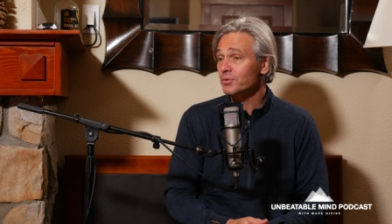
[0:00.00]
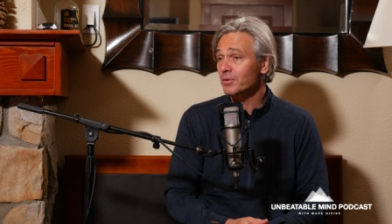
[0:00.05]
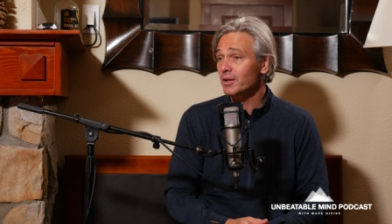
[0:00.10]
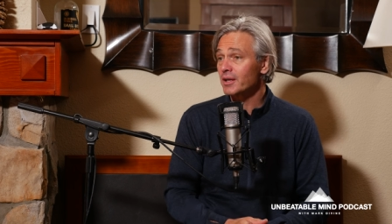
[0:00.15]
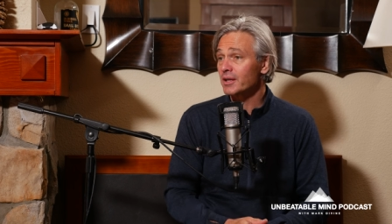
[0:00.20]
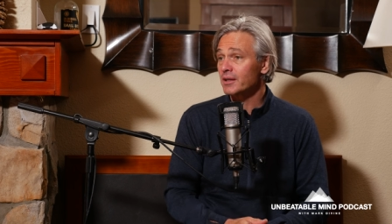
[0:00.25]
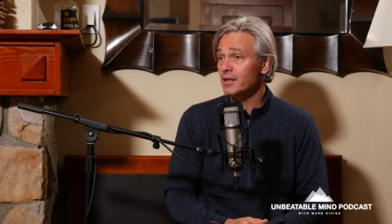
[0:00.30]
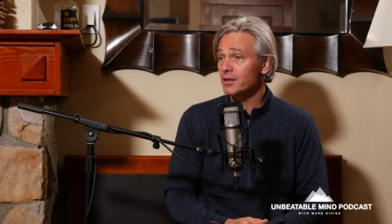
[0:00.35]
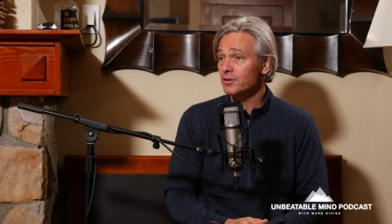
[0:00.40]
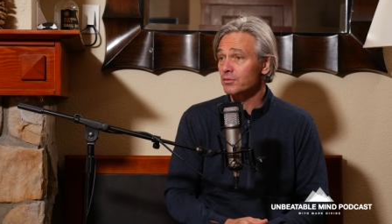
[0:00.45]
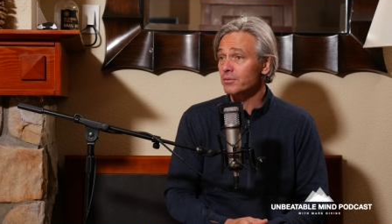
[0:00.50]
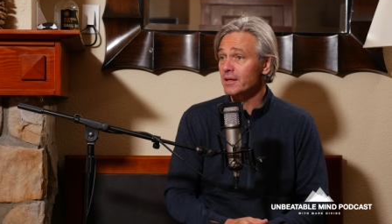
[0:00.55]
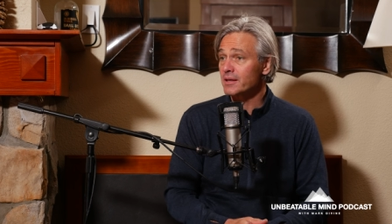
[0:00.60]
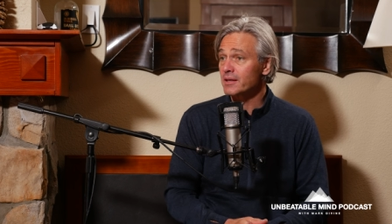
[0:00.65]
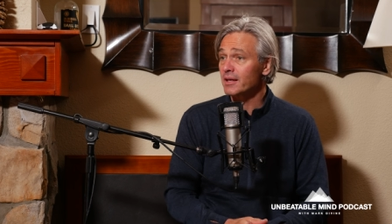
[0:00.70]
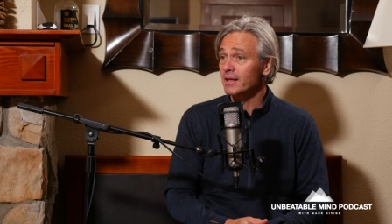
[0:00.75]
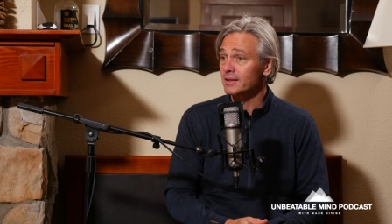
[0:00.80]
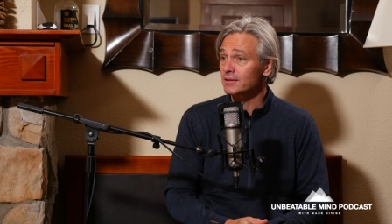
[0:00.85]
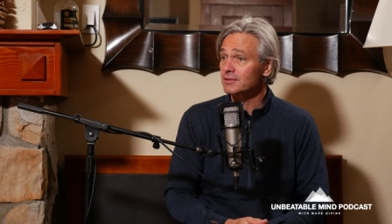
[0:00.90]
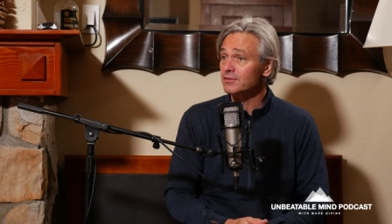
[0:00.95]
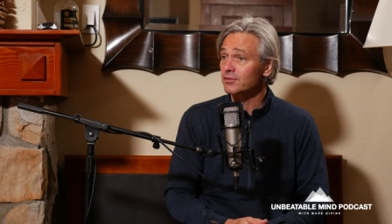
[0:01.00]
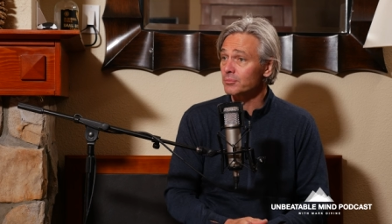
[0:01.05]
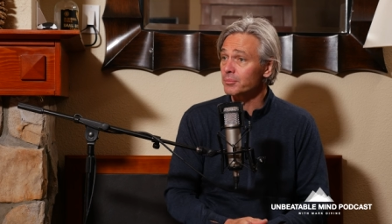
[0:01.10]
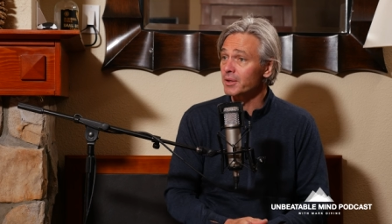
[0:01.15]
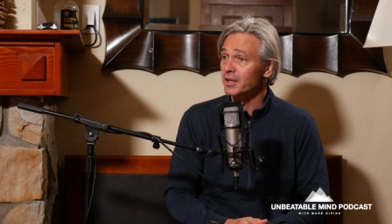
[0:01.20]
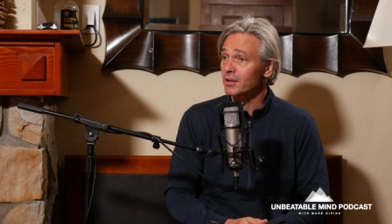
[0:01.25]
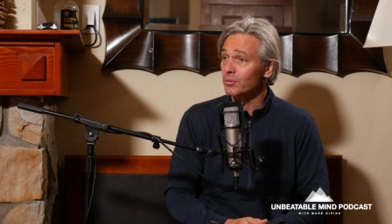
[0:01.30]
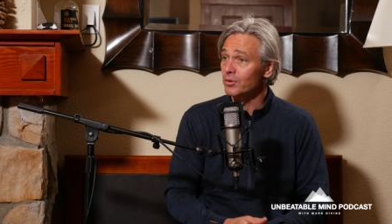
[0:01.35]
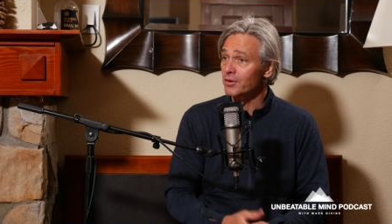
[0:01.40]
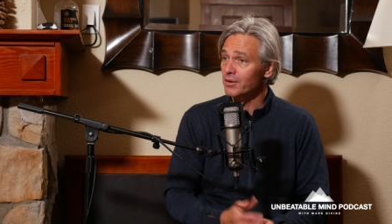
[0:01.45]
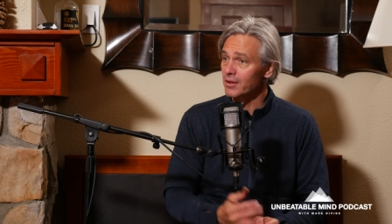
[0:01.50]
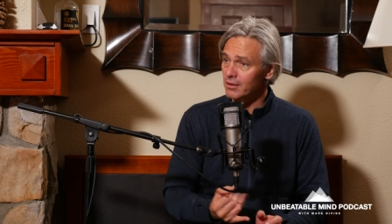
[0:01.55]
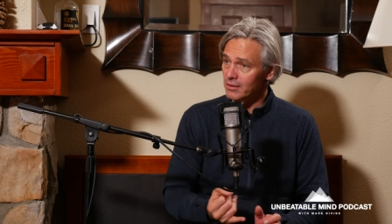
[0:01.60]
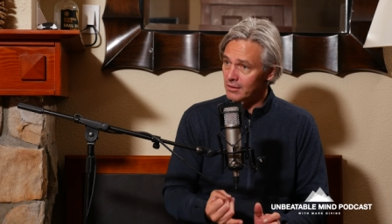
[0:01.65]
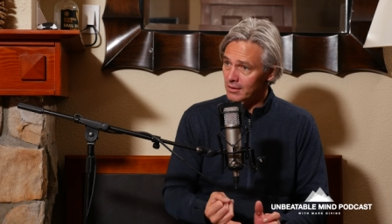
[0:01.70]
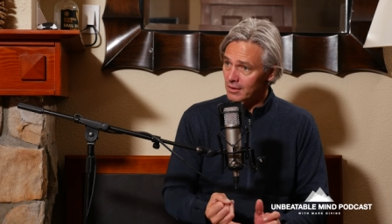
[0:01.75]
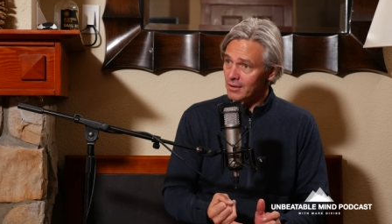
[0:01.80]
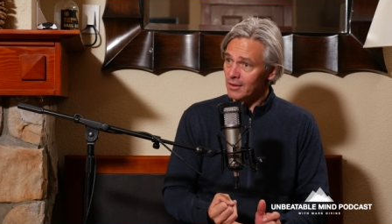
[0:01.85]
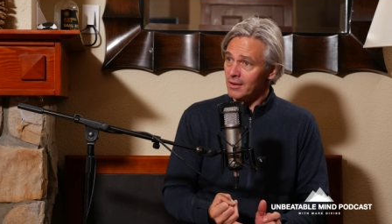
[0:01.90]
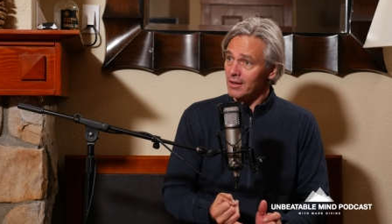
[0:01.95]
were really the three things for me were the
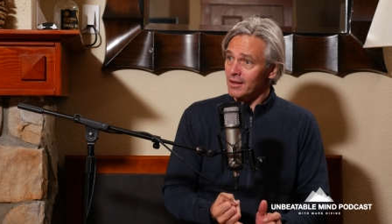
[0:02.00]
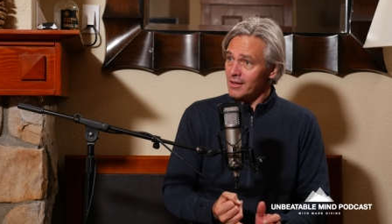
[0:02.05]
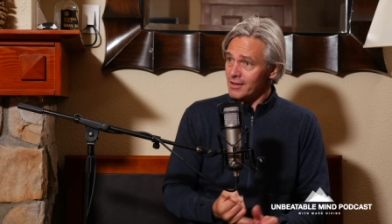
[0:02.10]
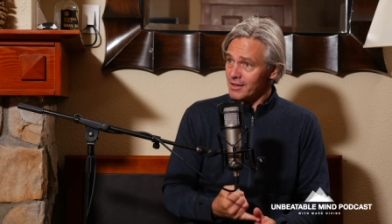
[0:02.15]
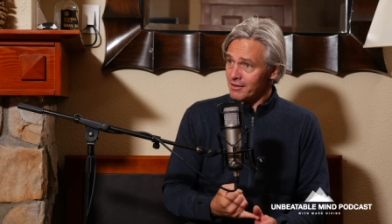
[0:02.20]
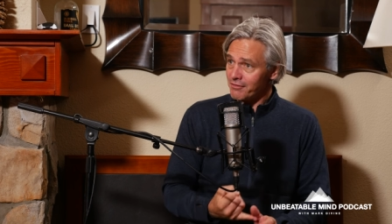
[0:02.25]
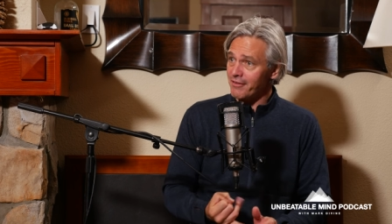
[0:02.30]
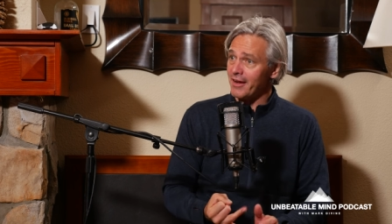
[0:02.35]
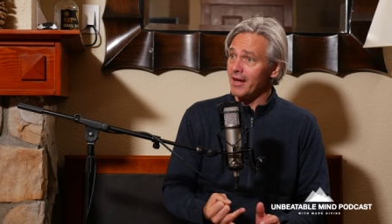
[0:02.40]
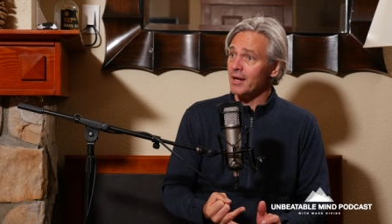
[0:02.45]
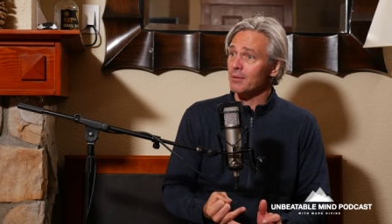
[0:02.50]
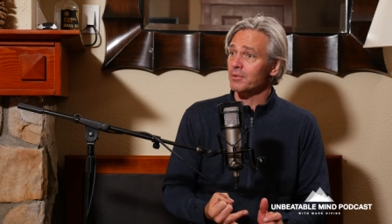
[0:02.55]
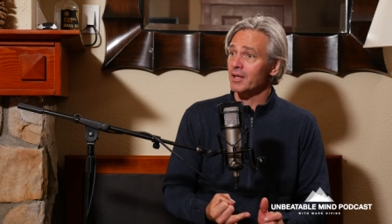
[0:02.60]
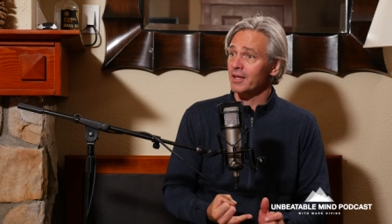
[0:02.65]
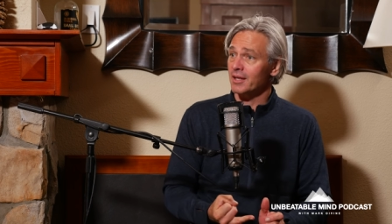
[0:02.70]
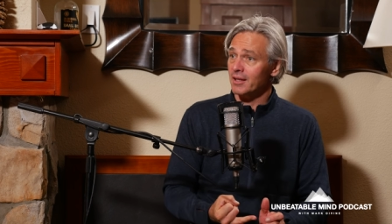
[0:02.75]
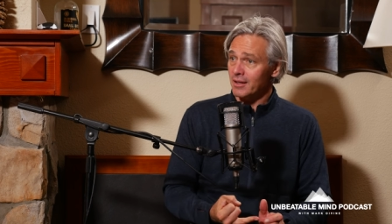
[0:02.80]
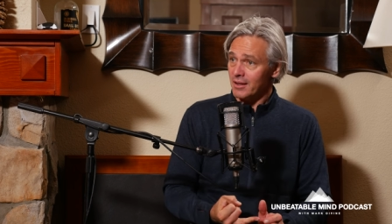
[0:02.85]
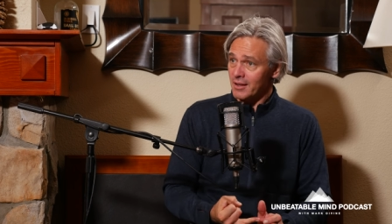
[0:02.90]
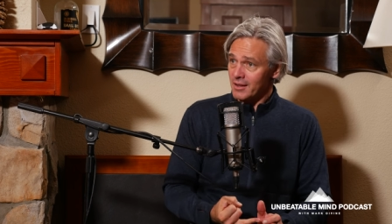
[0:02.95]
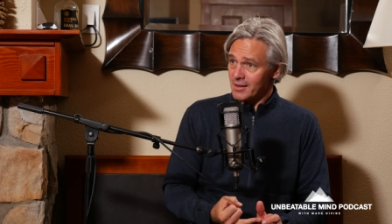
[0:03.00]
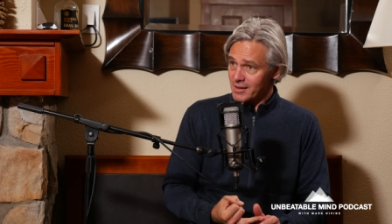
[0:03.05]
the family,